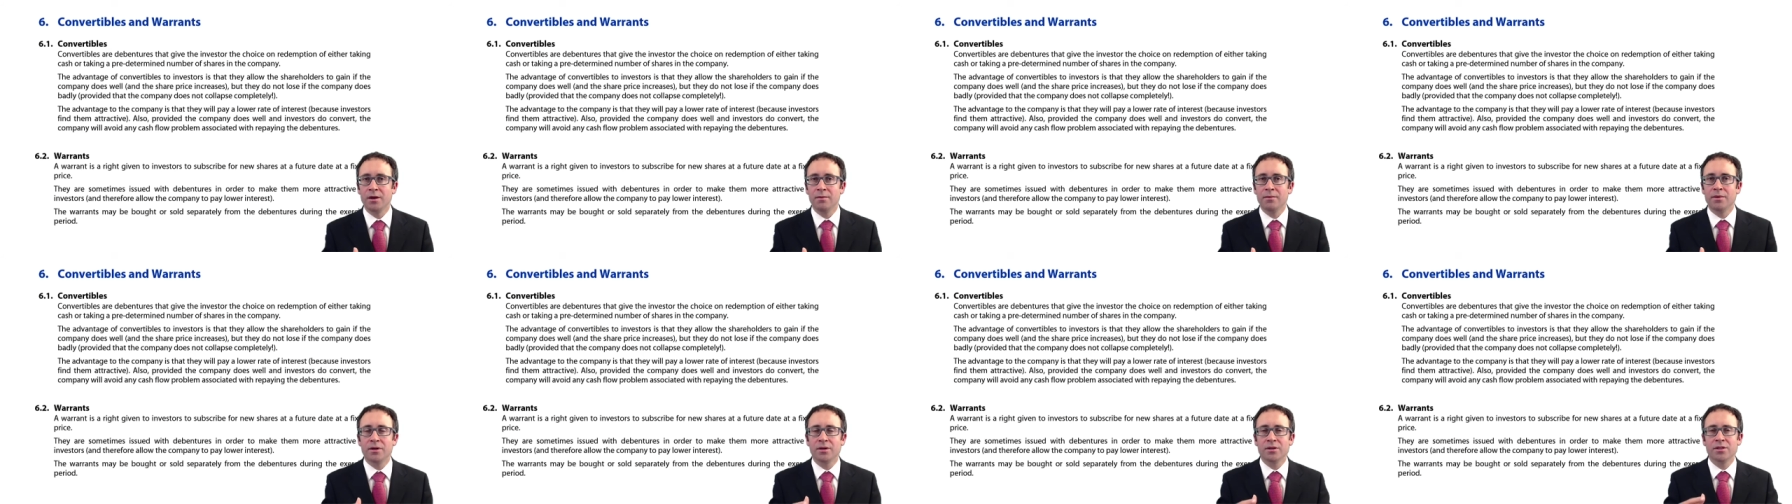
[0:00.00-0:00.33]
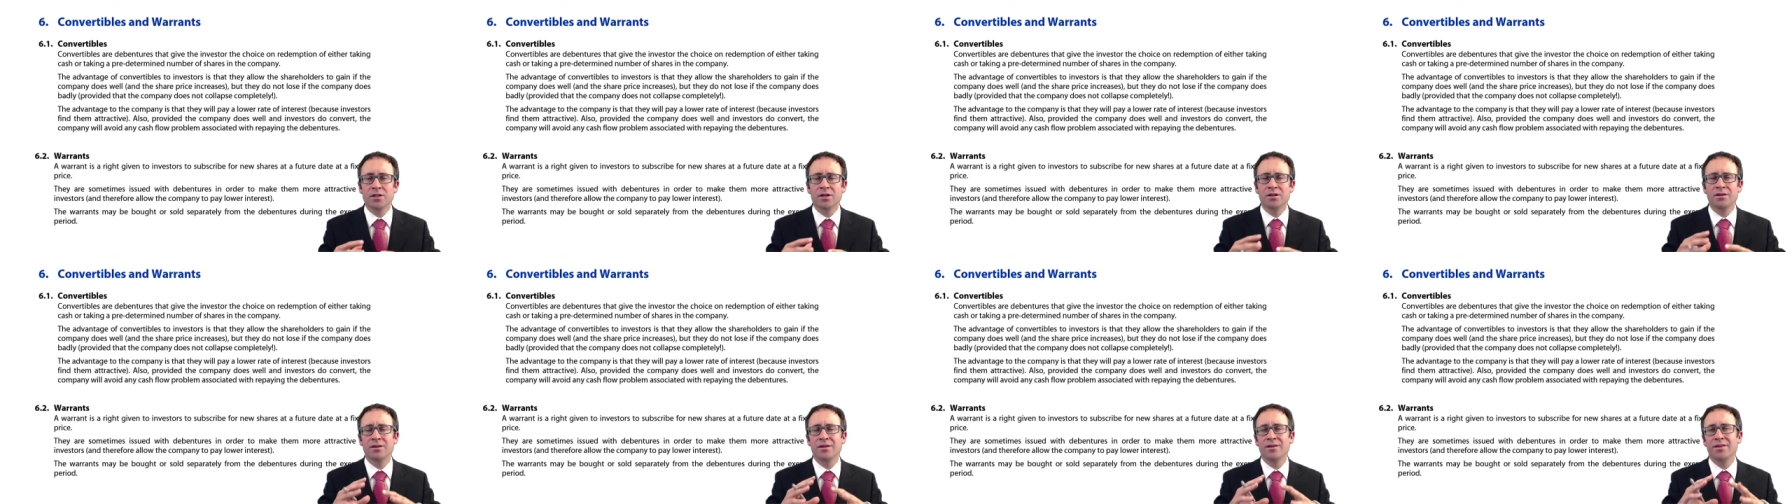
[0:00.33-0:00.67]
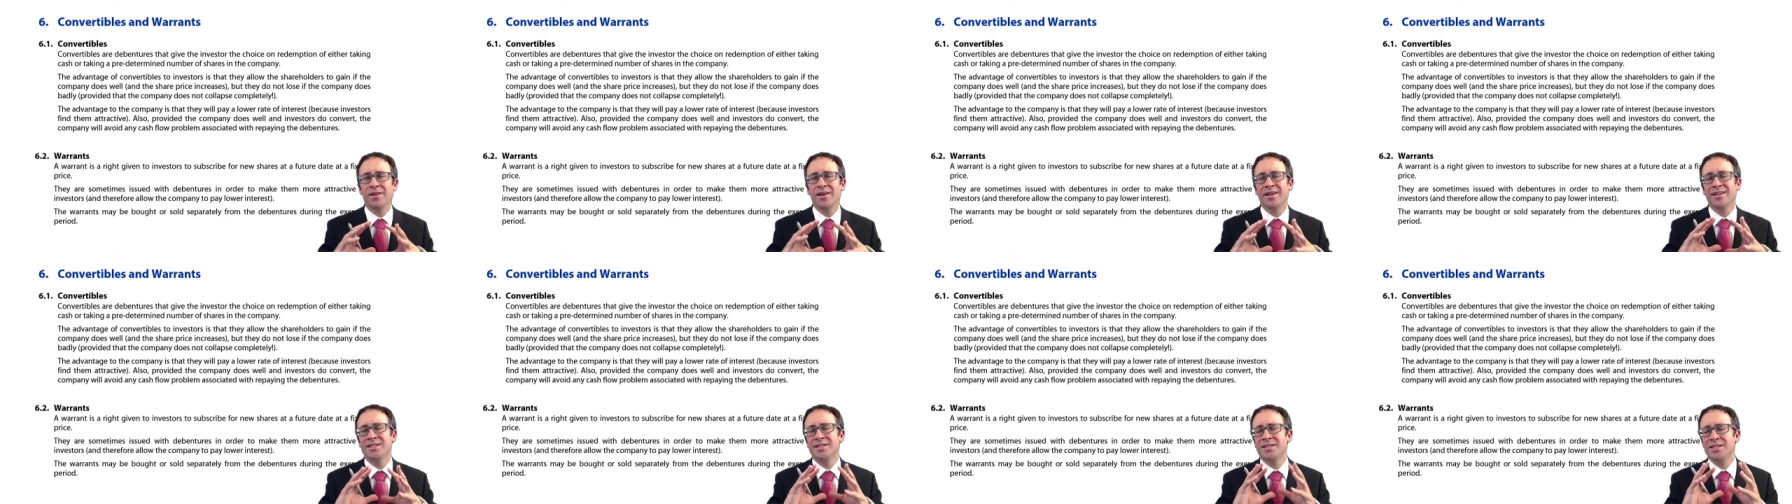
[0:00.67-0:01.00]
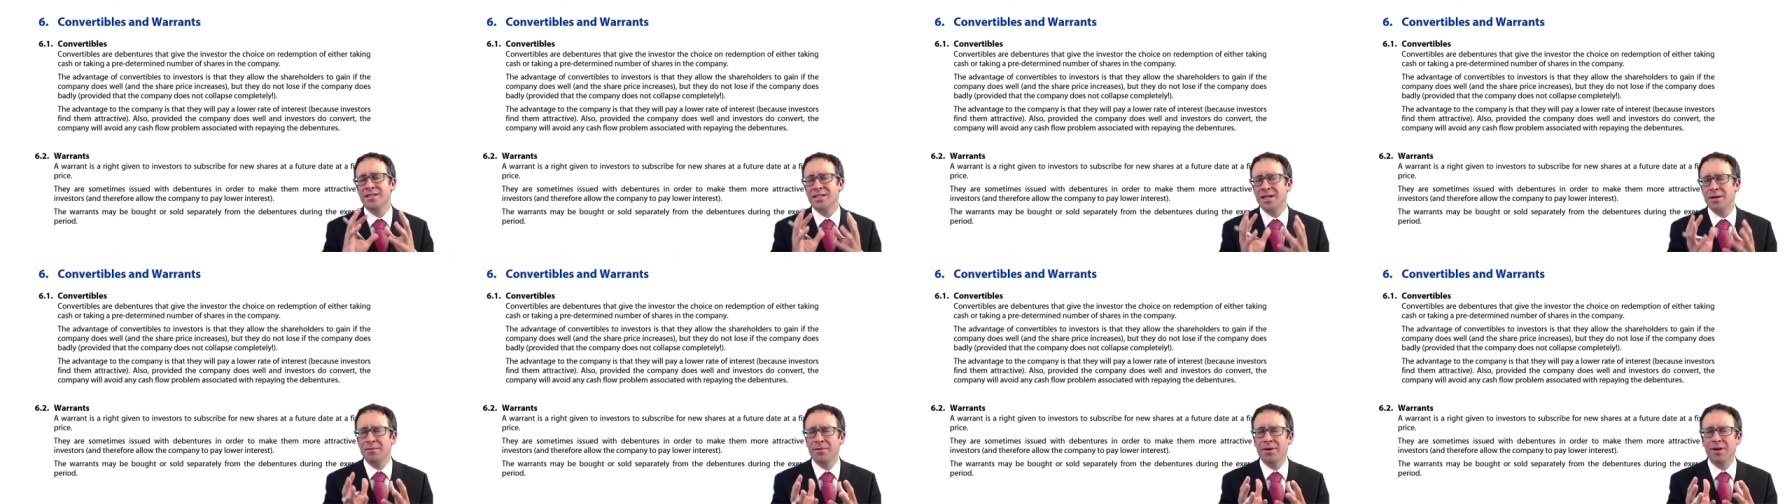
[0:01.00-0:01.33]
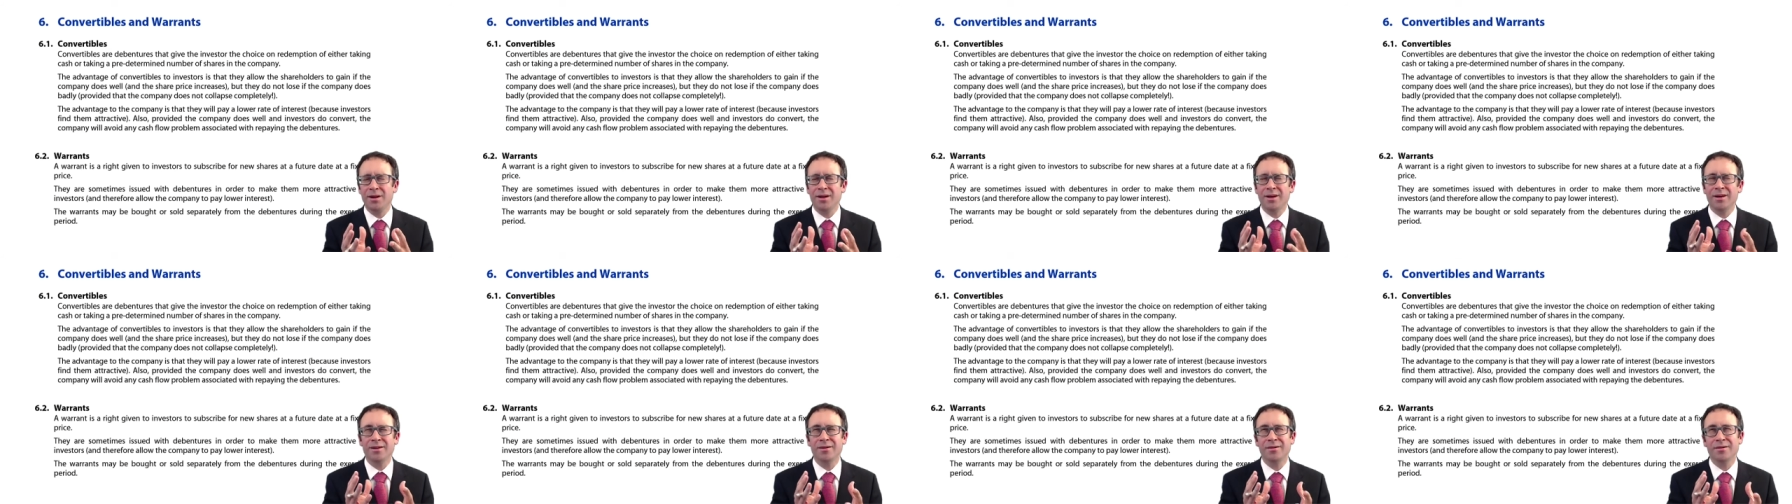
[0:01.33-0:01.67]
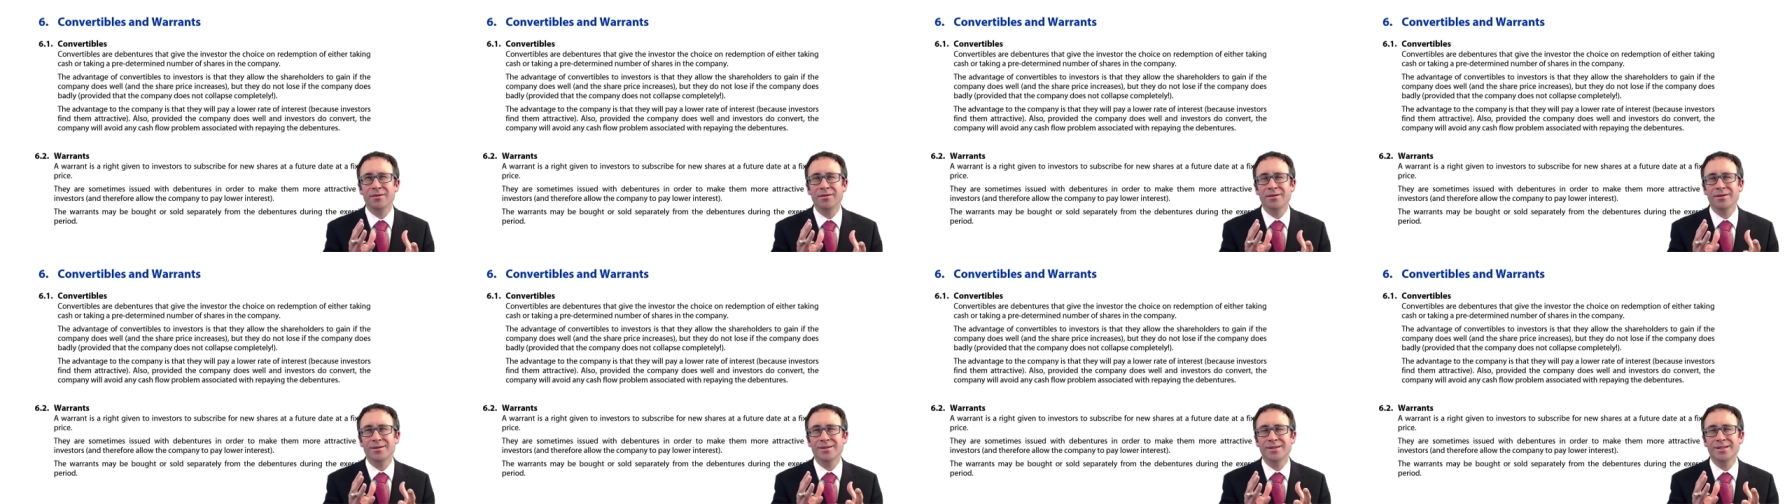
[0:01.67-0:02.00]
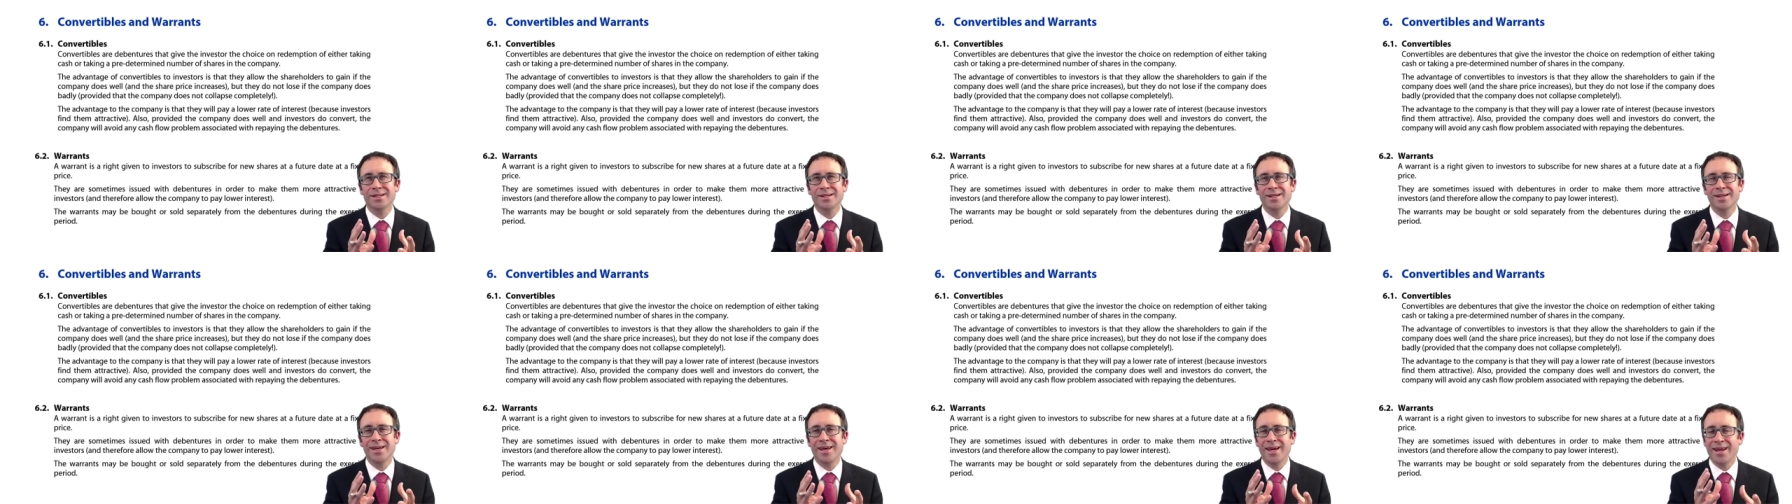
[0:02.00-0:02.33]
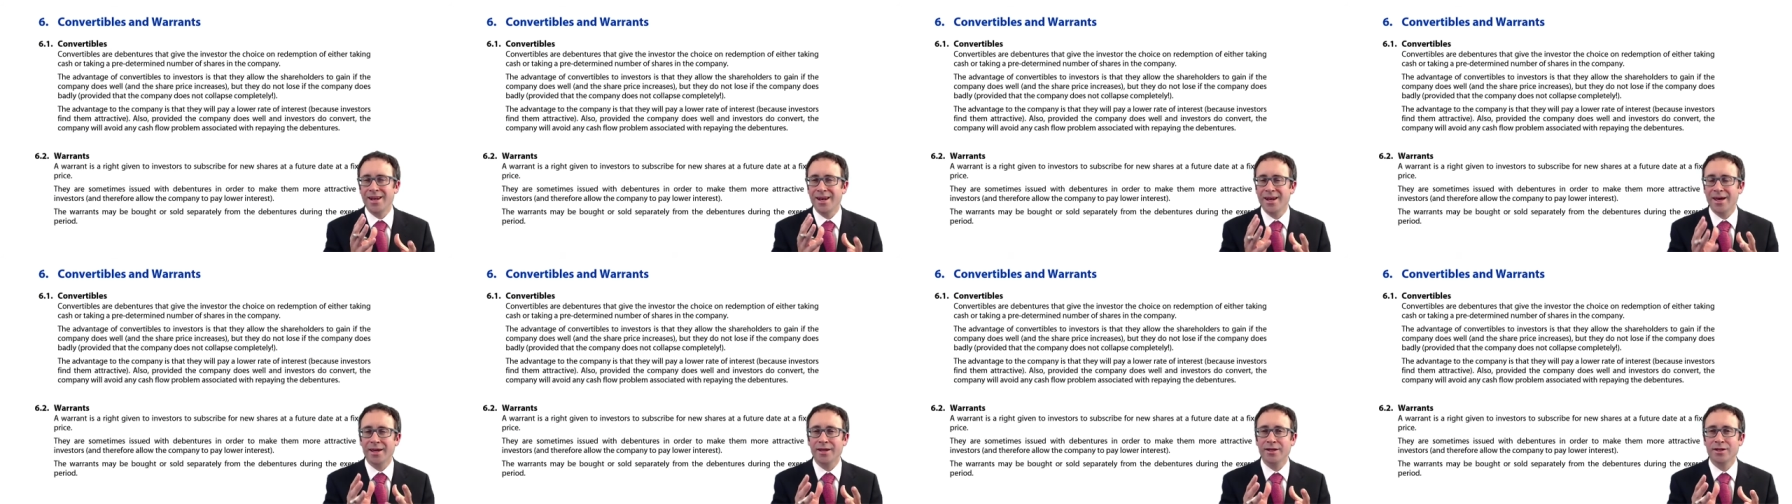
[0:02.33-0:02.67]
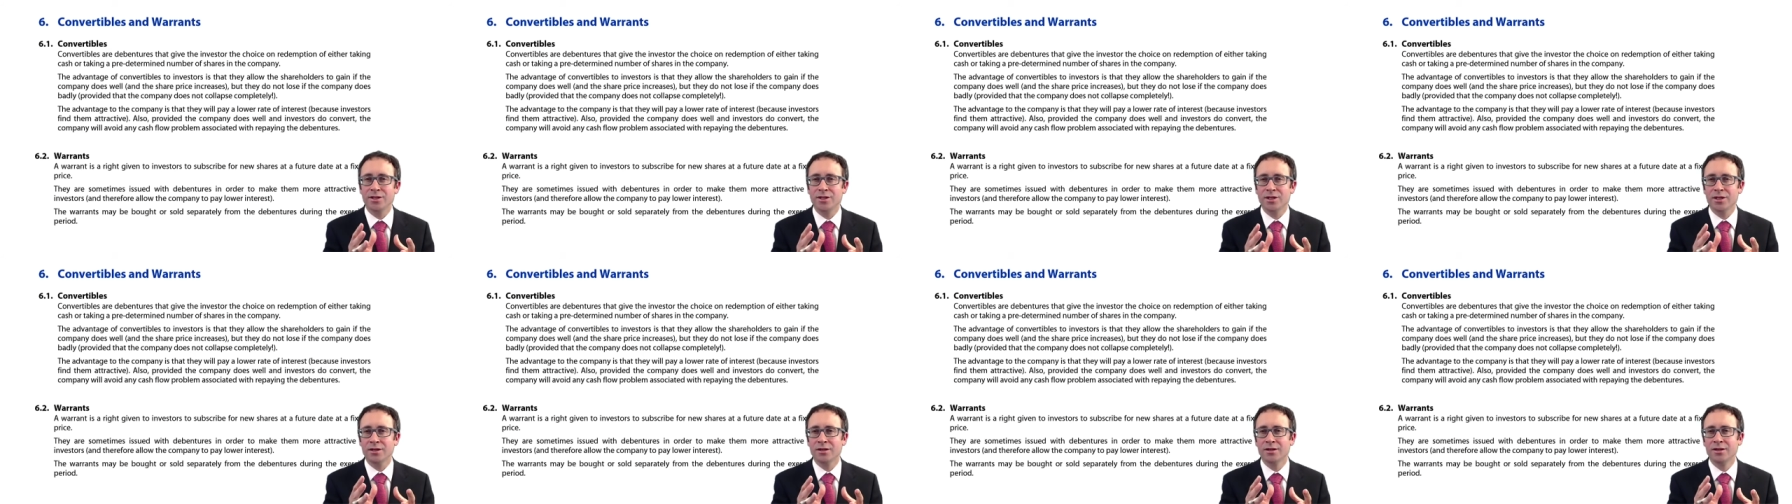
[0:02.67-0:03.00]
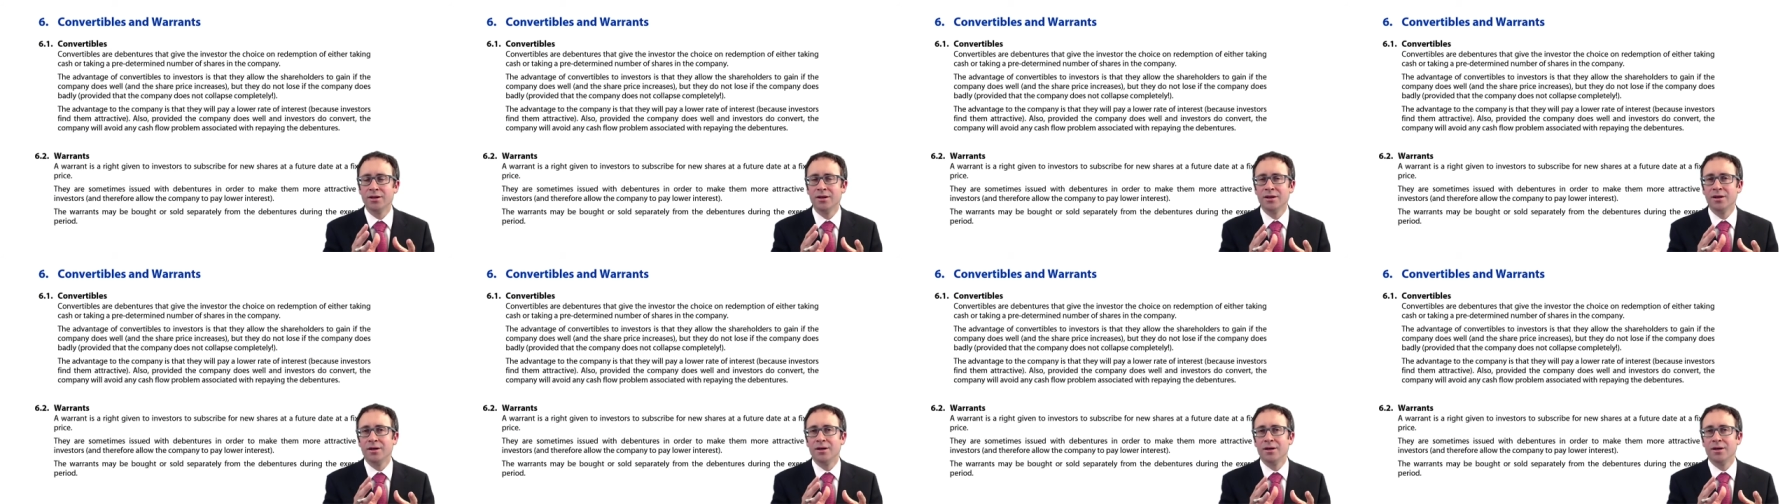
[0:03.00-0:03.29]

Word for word: because they're, they're similar in nature